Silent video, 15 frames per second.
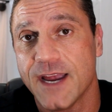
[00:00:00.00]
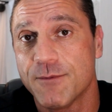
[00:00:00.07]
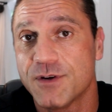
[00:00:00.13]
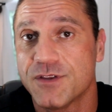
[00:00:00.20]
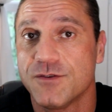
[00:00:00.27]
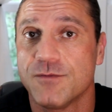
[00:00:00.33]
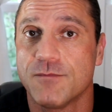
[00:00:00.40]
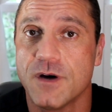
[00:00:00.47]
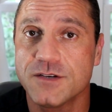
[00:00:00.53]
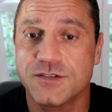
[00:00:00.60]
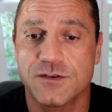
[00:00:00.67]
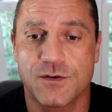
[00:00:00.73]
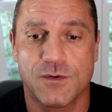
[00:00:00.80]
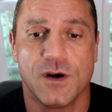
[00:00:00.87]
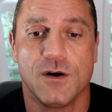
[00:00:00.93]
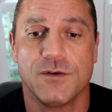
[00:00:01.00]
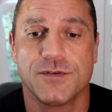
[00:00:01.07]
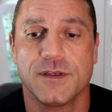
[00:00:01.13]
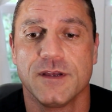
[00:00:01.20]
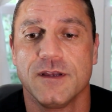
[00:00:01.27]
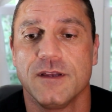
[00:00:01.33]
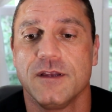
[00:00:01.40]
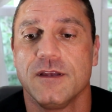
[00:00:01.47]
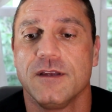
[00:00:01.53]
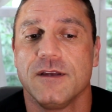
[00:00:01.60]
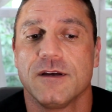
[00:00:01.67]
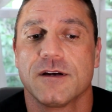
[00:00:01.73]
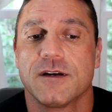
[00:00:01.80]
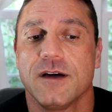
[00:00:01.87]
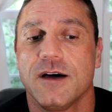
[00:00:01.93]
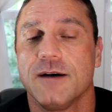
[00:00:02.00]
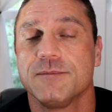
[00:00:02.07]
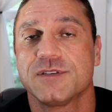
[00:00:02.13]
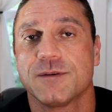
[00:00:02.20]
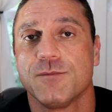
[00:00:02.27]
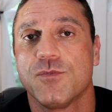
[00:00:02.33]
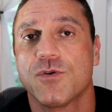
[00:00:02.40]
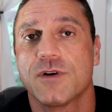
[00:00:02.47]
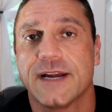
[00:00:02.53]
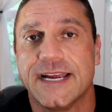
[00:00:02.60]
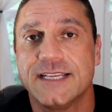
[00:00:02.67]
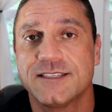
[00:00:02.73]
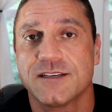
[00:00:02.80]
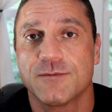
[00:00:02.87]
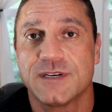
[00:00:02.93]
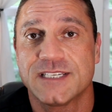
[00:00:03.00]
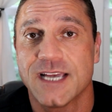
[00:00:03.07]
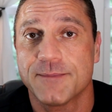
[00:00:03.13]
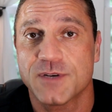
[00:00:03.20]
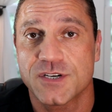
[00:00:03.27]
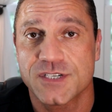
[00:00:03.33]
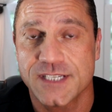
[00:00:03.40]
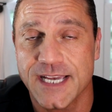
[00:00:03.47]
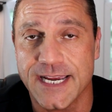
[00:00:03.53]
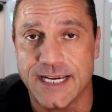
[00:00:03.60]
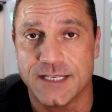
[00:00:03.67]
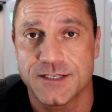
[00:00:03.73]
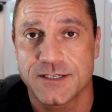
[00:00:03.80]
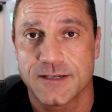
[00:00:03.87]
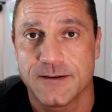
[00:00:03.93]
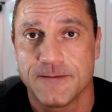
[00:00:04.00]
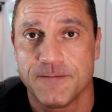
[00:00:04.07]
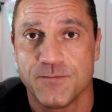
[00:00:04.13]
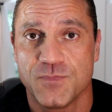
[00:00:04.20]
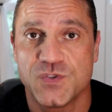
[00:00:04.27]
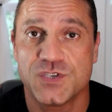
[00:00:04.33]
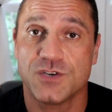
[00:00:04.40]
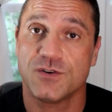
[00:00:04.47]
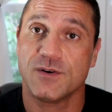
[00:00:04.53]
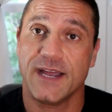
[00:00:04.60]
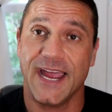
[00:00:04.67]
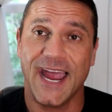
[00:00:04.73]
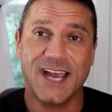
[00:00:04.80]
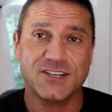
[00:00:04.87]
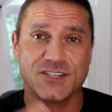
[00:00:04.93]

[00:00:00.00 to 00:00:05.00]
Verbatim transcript: And with new muscle growth comes more insulin receptor sites. So